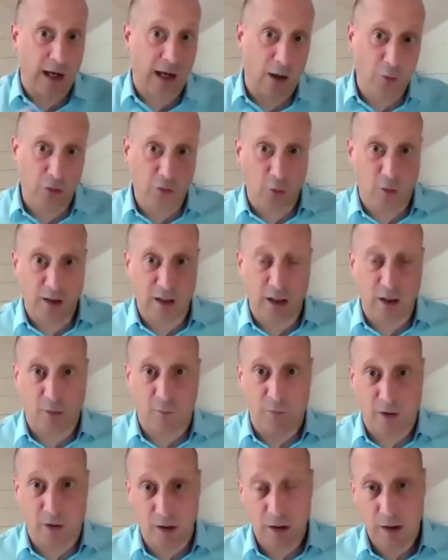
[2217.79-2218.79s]
I was working
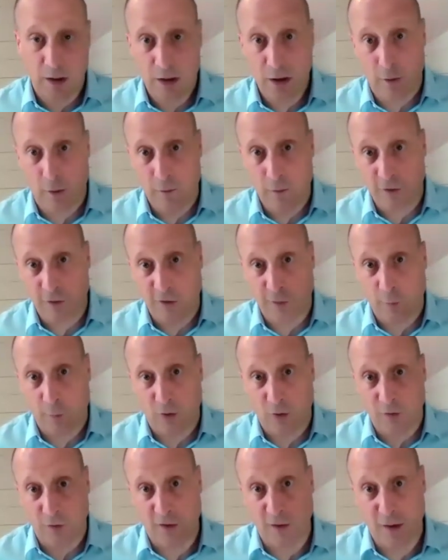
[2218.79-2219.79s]
on the COVID
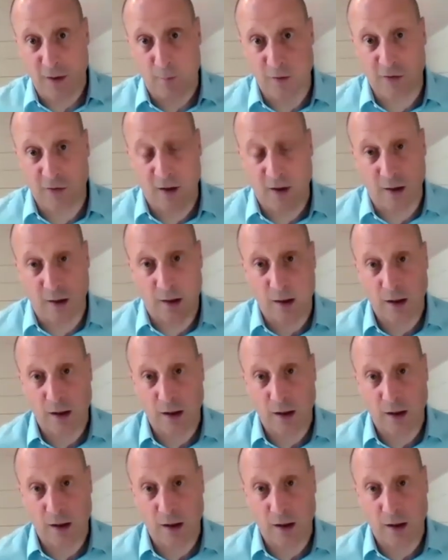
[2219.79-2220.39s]
response in number 10